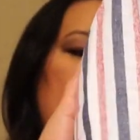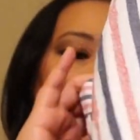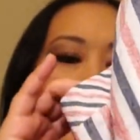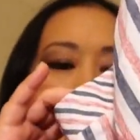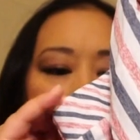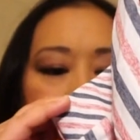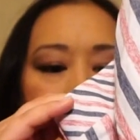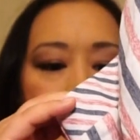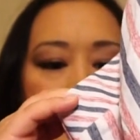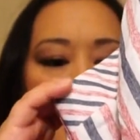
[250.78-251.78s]
Okay,
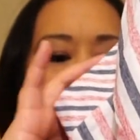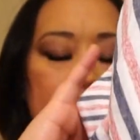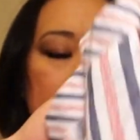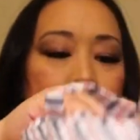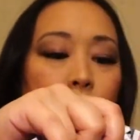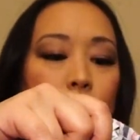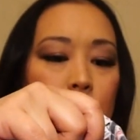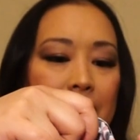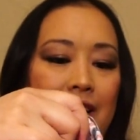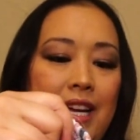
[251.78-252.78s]
so this is
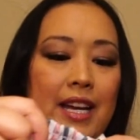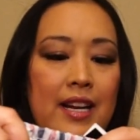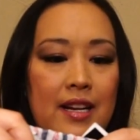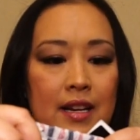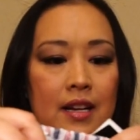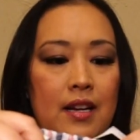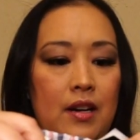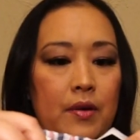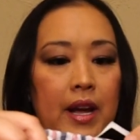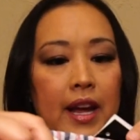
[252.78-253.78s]
Story.
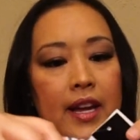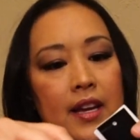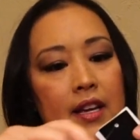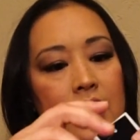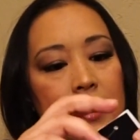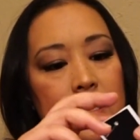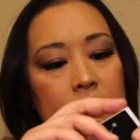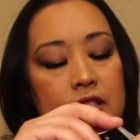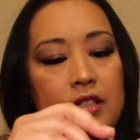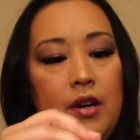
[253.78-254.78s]
Okay.
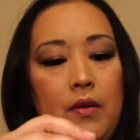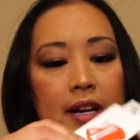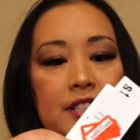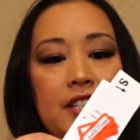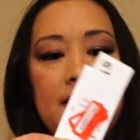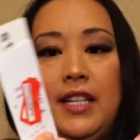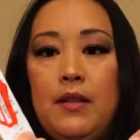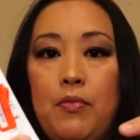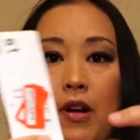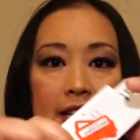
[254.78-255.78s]
So as you can see,
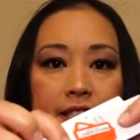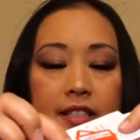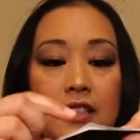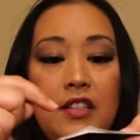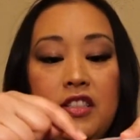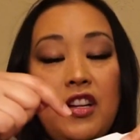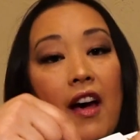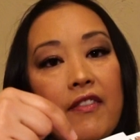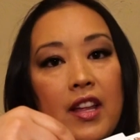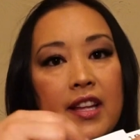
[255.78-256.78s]
the prices, they'll still
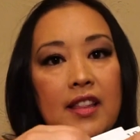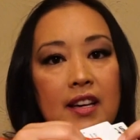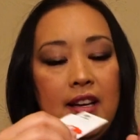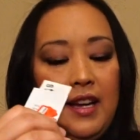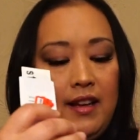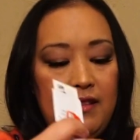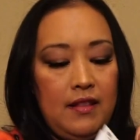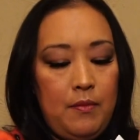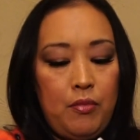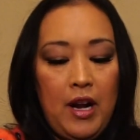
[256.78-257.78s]
have like the
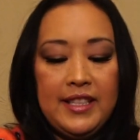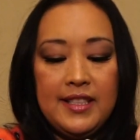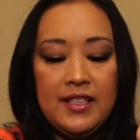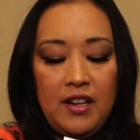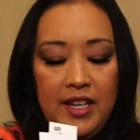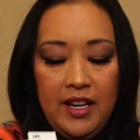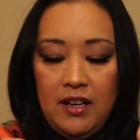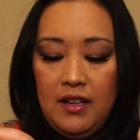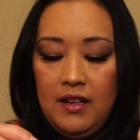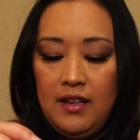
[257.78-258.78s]
prices on
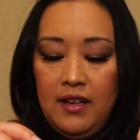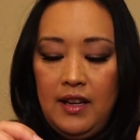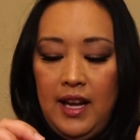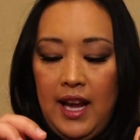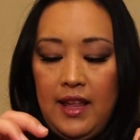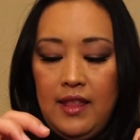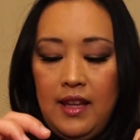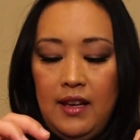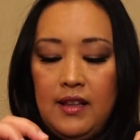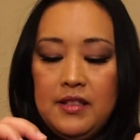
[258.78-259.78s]
here. And
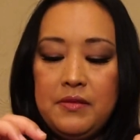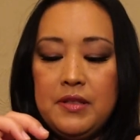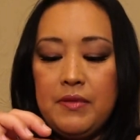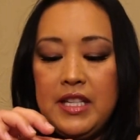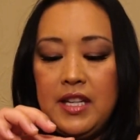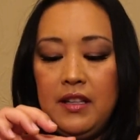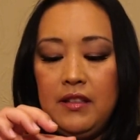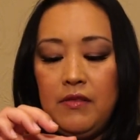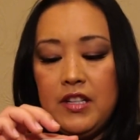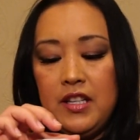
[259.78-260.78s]
then this was
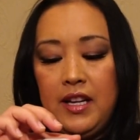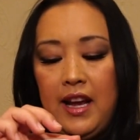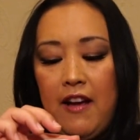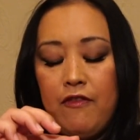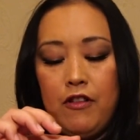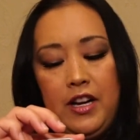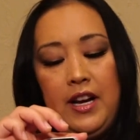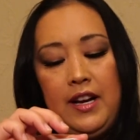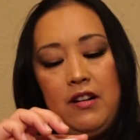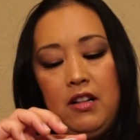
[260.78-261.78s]
retailed originally at
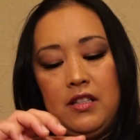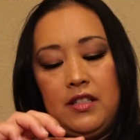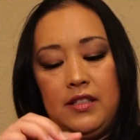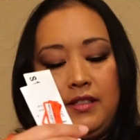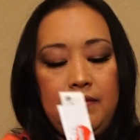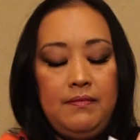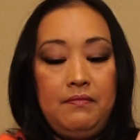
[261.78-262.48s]
$49.